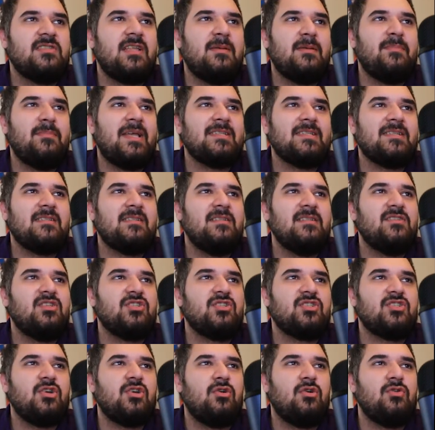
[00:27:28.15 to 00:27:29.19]
They basically
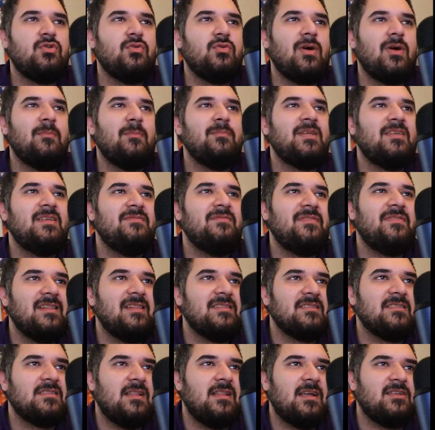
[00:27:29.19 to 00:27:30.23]
just show you how many
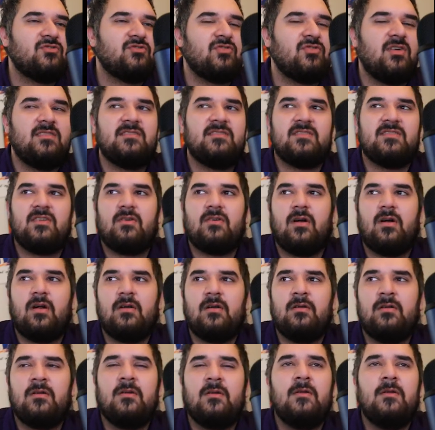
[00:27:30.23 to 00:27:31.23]
valence electrons there are.